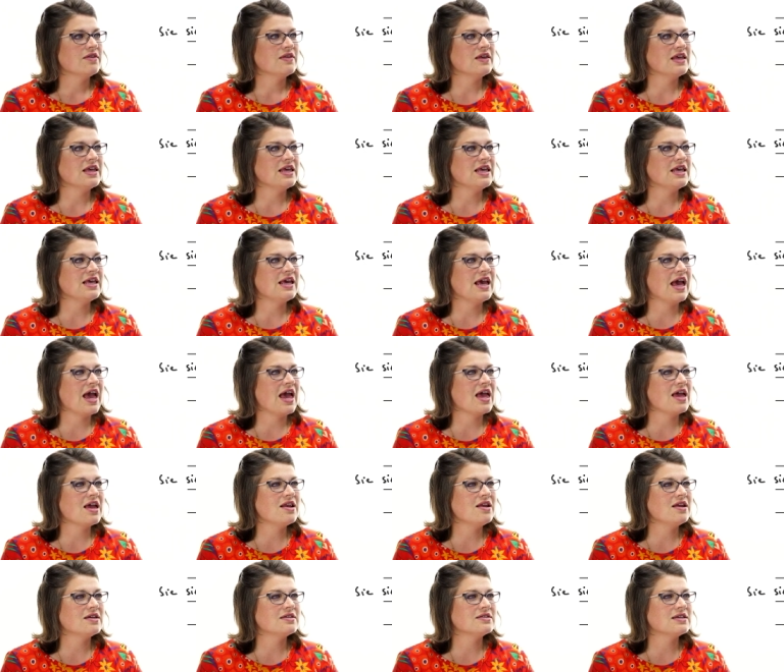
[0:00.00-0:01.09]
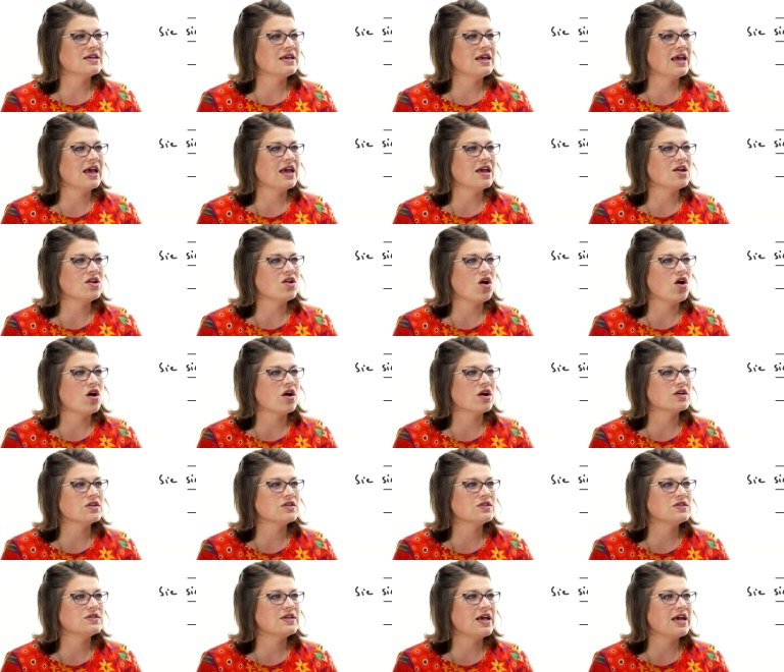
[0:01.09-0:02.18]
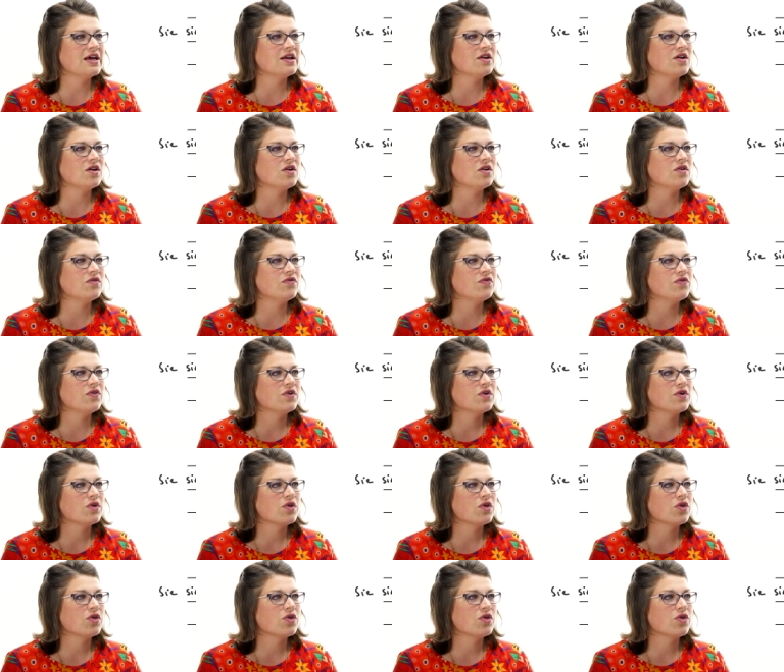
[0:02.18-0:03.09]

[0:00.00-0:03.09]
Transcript: The E N is again our set of